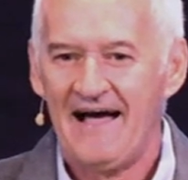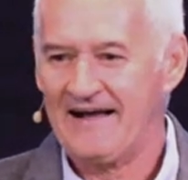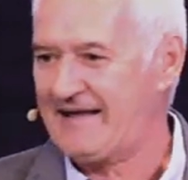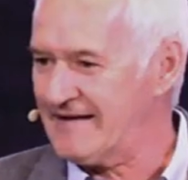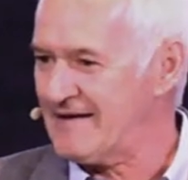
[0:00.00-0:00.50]

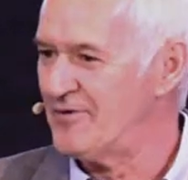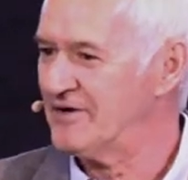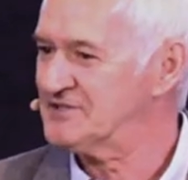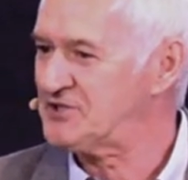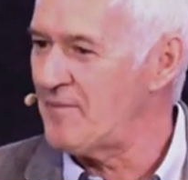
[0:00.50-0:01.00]
And come
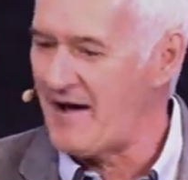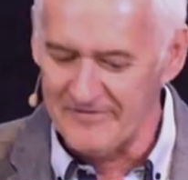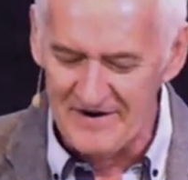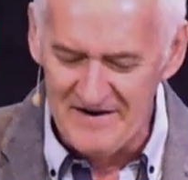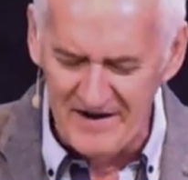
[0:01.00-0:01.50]
on, Psalm
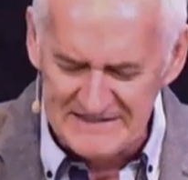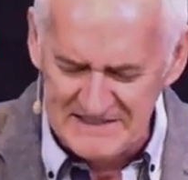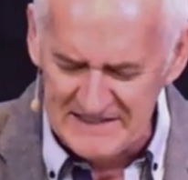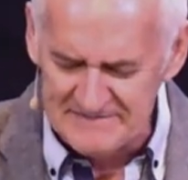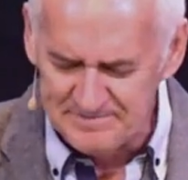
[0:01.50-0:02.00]

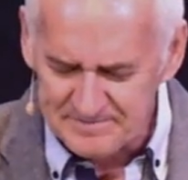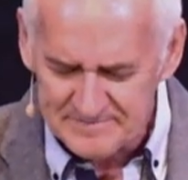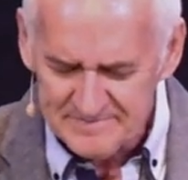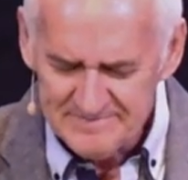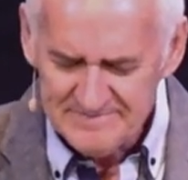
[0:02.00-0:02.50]
119
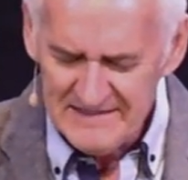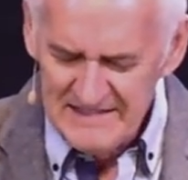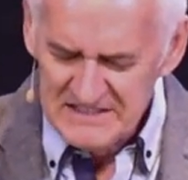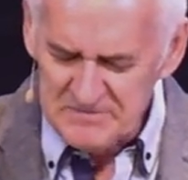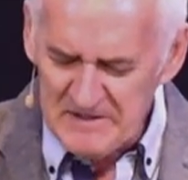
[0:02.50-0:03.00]

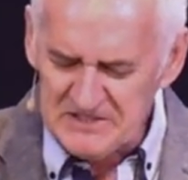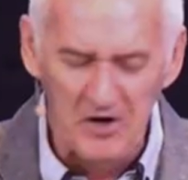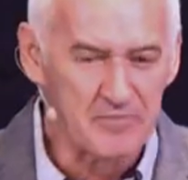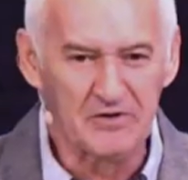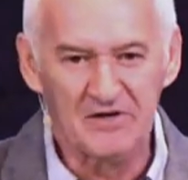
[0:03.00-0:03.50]
speaks
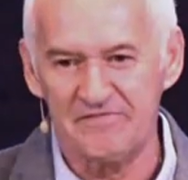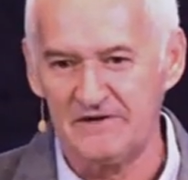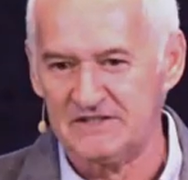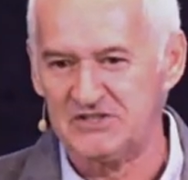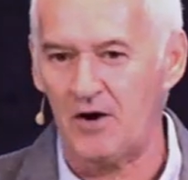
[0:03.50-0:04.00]
so
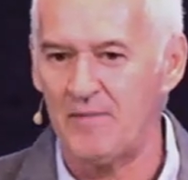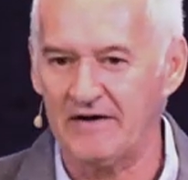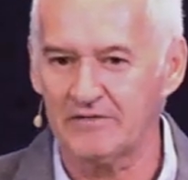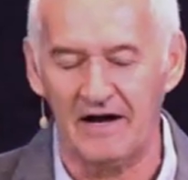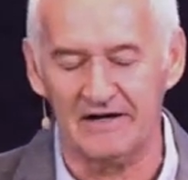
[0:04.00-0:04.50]
beautifully in Psalm,
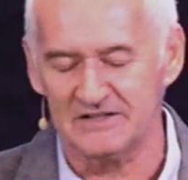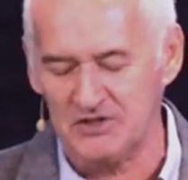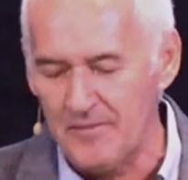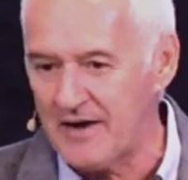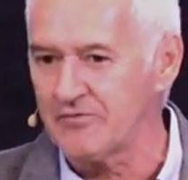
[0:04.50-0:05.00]
100, uh,
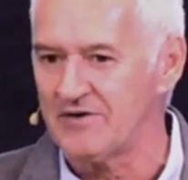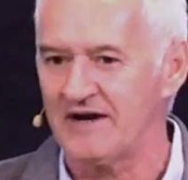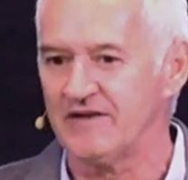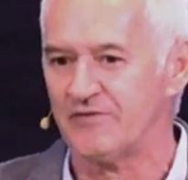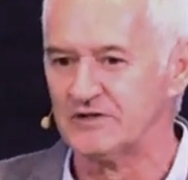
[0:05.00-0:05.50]
Psalm
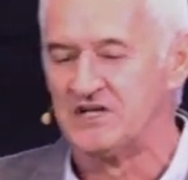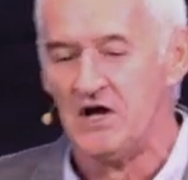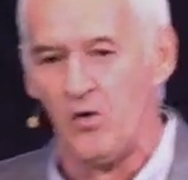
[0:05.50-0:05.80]
190, verse